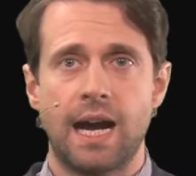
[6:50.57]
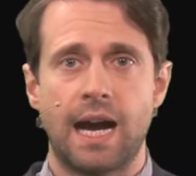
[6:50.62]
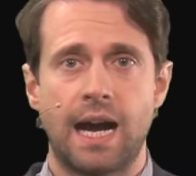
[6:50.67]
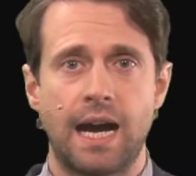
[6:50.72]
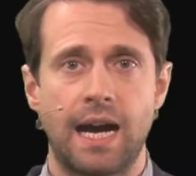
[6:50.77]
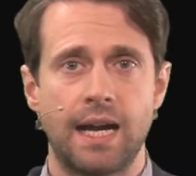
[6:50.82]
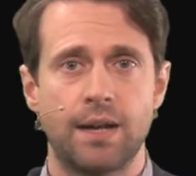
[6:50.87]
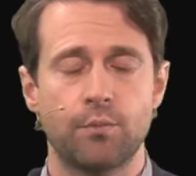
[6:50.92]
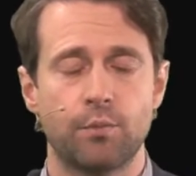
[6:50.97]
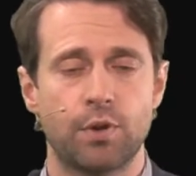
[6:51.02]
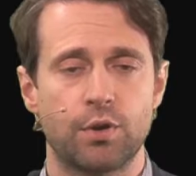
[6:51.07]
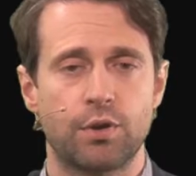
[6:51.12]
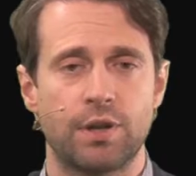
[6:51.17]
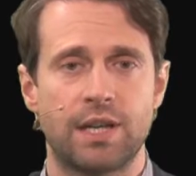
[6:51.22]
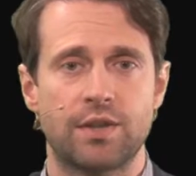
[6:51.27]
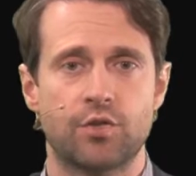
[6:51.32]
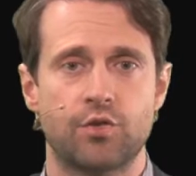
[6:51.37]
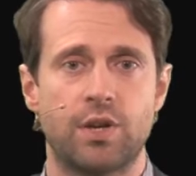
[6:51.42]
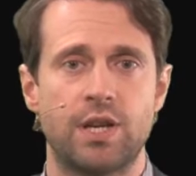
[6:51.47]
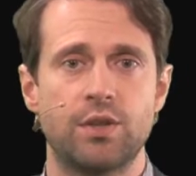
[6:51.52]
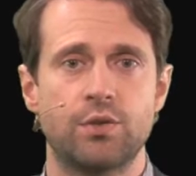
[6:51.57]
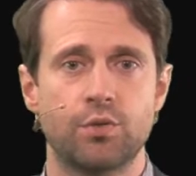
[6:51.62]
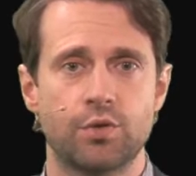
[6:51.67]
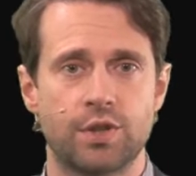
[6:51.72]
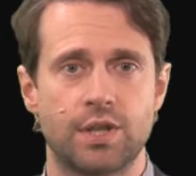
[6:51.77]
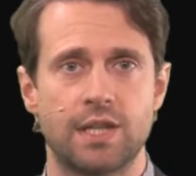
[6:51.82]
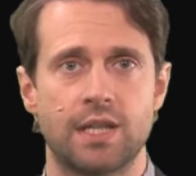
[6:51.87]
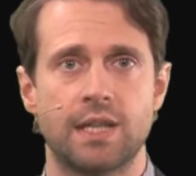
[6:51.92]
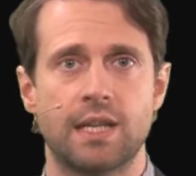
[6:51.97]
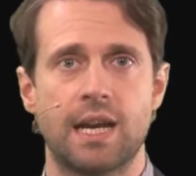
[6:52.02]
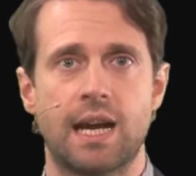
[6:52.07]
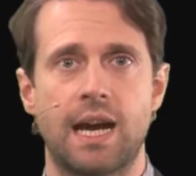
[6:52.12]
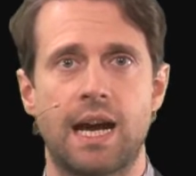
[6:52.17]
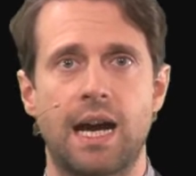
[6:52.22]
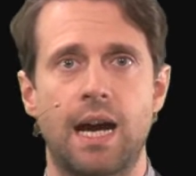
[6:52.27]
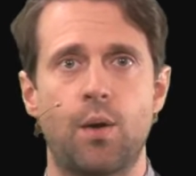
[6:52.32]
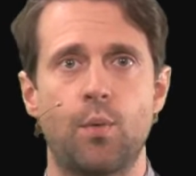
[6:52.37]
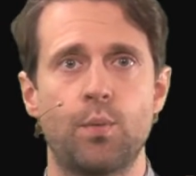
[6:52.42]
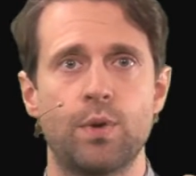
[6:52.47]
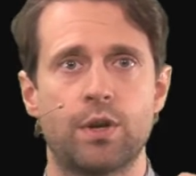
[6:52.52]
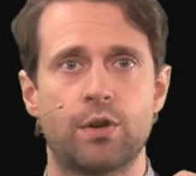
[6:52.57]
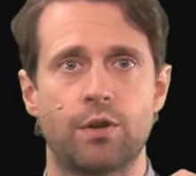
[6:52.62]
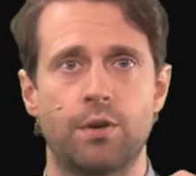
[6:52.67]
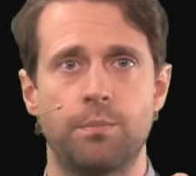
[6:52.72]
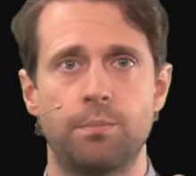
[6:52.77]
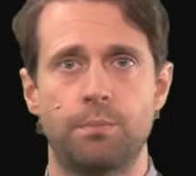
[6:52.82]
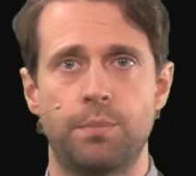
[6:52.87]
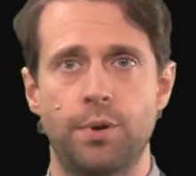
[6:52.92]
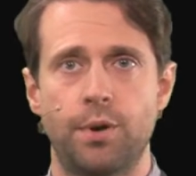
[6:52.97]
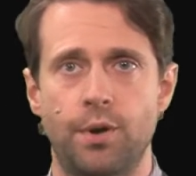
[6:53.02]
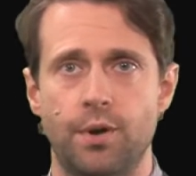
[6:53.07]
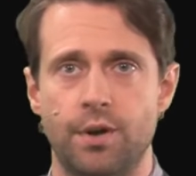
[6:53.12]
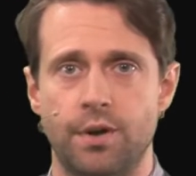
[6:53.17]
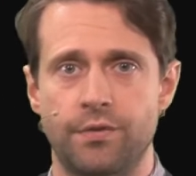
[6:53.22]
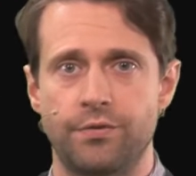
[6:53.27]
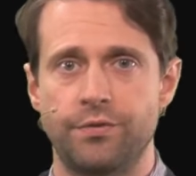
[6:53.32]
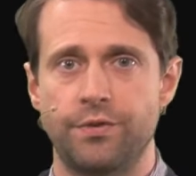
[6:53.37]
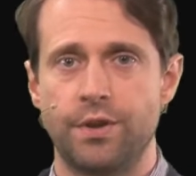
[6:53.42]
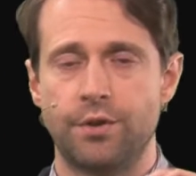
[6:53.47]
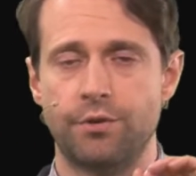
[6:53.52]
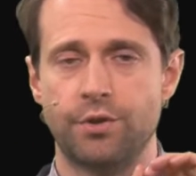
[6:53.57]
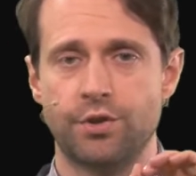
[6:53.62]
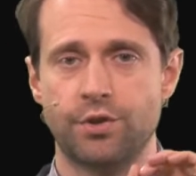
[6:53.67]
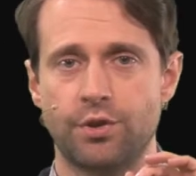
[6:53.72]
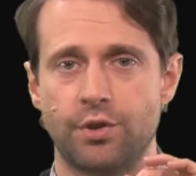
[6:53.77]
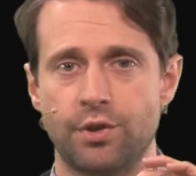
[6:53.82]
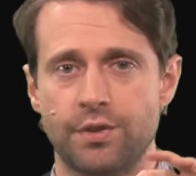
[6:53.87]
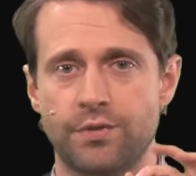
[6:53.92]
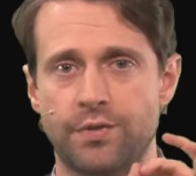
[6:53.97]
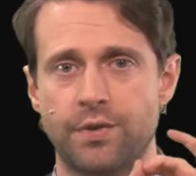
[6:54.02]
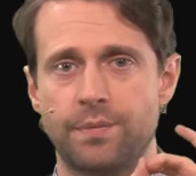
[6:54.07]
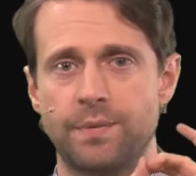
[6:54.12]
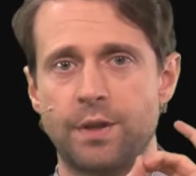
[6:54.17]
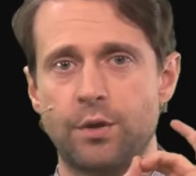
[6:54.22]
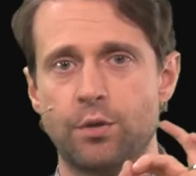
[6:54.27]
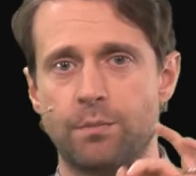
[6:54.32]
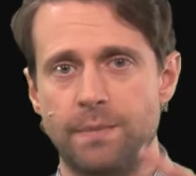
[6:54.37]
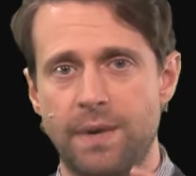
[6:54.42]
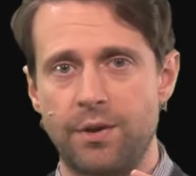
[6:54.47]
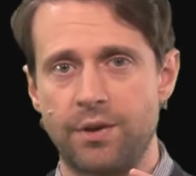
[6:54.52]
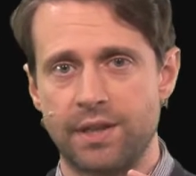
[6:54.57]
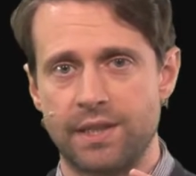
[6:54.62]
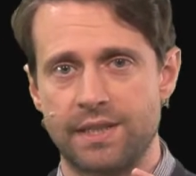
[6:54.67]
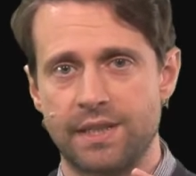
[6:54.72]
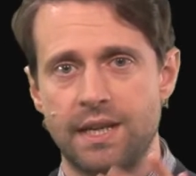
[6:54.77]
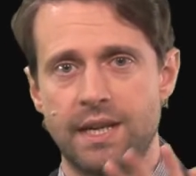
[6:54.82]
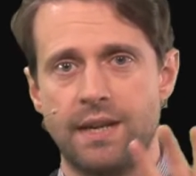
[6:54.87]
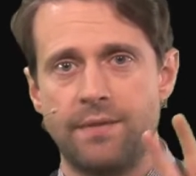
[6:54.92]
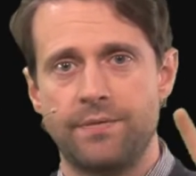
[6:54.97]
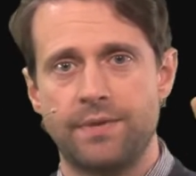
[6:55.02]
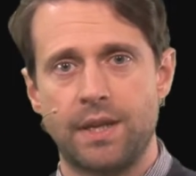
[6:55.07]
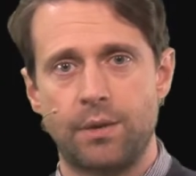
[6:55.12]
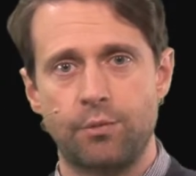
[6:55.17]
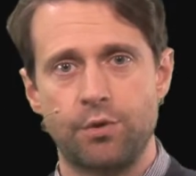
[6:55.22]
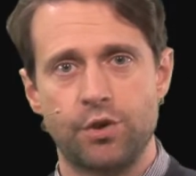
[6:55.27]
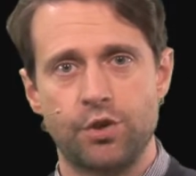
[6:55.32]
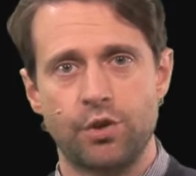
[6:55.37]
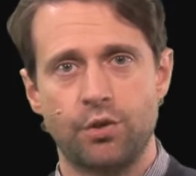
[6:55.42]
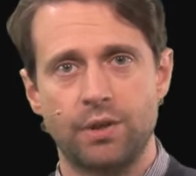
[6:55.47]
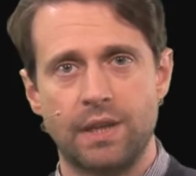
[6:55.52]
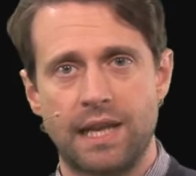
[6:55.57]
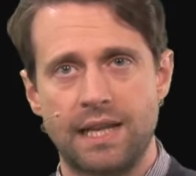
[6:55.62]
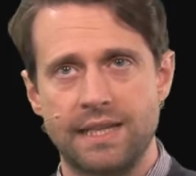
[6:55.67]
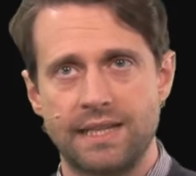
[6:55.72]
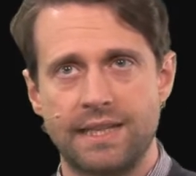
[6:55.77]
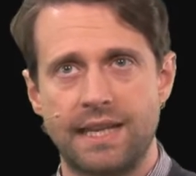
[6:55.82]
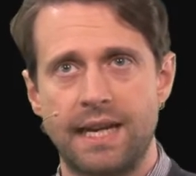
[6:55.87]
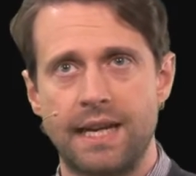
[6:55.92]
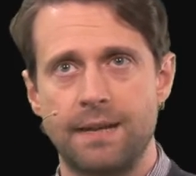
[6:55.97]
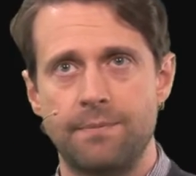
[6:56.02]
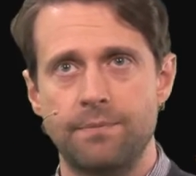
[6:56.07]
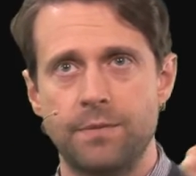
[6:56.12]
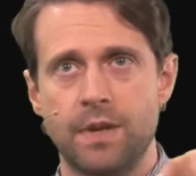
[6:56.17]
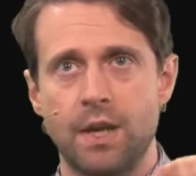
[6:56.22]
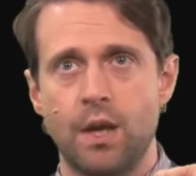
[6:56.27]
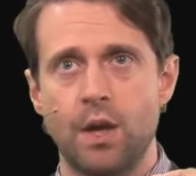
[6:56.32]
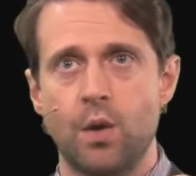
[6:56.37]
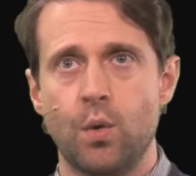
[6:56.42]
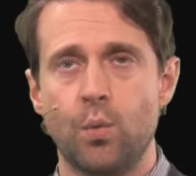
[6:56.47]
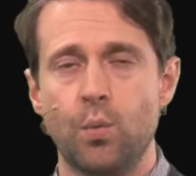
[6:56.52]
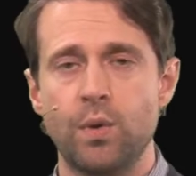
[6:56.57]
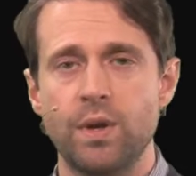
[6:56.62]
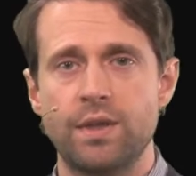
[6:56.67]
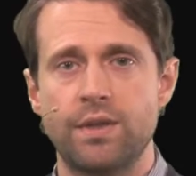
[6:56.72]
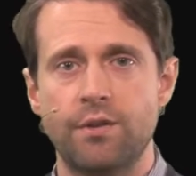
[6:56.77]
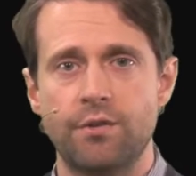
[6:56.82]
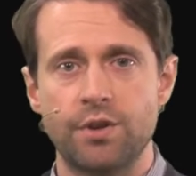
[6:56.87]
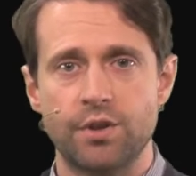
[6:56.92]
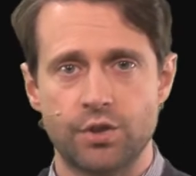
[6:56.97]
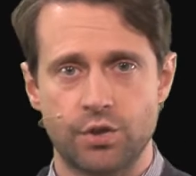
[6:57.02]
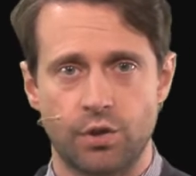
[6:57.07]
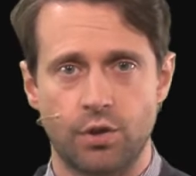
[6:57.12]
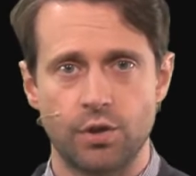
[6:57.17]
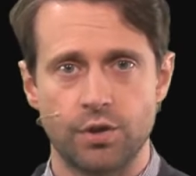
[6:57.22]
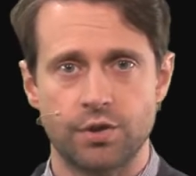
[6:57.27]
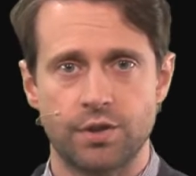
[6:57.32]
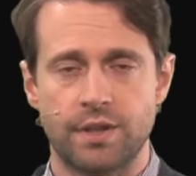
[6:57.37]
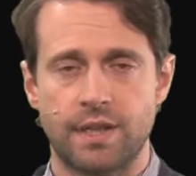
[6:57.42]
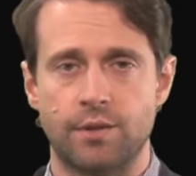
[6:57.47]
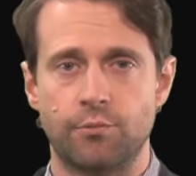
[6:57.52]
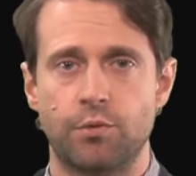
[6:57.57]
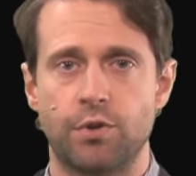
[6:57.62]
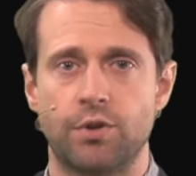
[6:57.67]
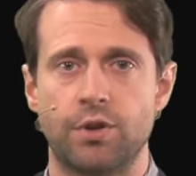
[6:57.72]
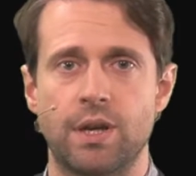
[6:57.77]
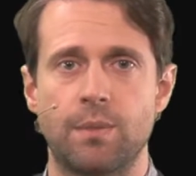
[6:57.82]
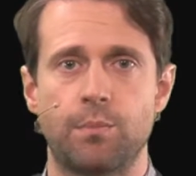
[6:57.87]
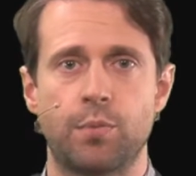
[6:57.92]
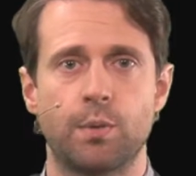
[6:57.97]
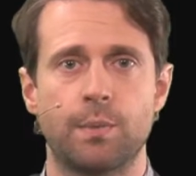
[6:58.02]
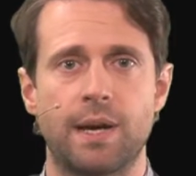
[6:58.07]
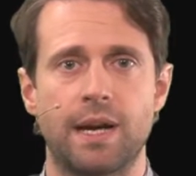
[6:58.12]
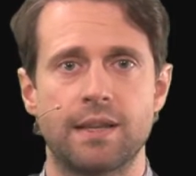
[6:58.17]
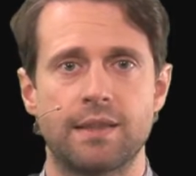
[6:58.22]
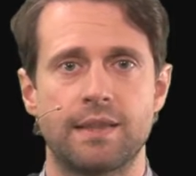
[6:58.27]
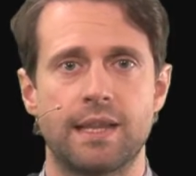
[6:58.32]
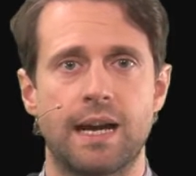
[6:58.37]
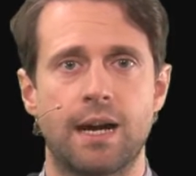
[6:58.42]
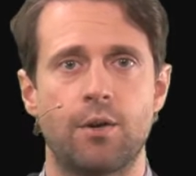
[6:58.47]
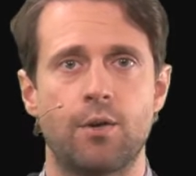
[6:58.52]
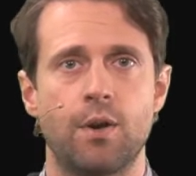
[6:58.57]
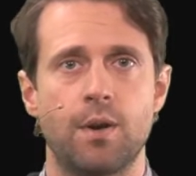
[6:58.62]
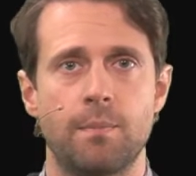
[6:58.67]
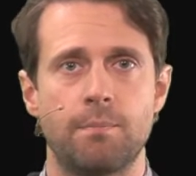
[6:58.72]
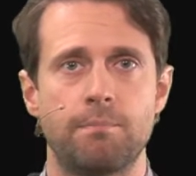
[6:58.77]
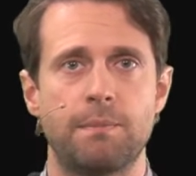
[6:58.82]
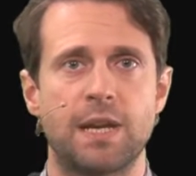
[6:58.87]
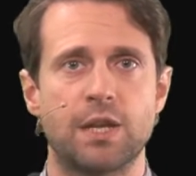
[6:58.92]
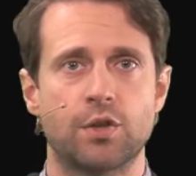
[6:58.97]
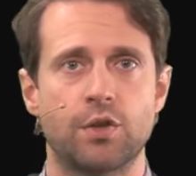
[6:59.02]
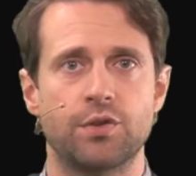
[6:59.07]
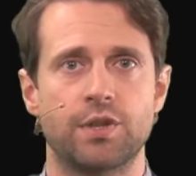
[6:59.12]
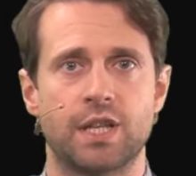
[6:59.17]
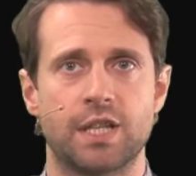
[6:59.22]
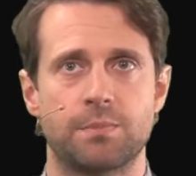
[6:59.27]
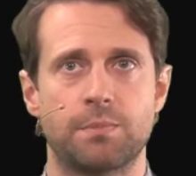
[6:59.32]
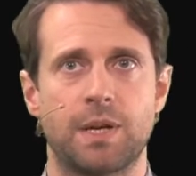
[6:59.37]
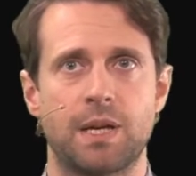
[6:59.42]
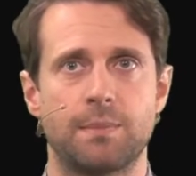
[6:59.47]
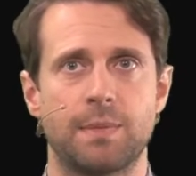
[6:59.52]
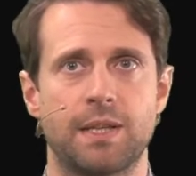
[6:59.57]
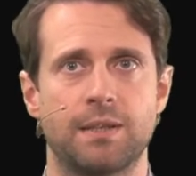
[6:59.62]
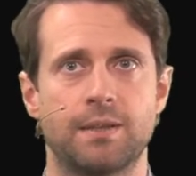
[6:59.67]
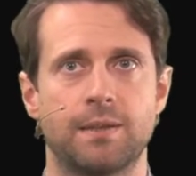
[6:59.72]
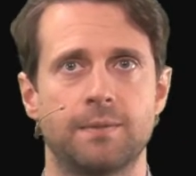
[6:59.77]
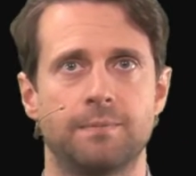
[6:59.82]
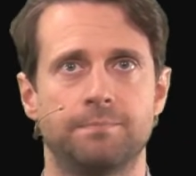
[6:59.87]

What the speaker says: And we're going to try to see how we compare the results from the numerics that we showed last time with the results that we're going to provide now based on the experiment.